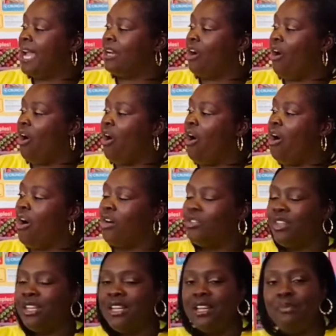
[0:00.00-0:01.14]
All the
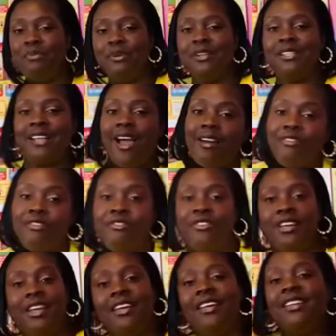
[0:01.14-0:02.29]
numbers are
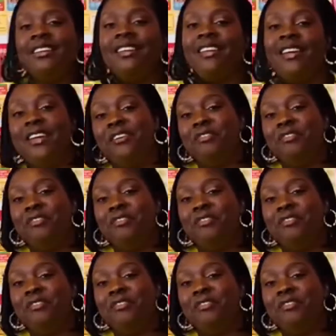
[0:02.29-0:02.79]
feeling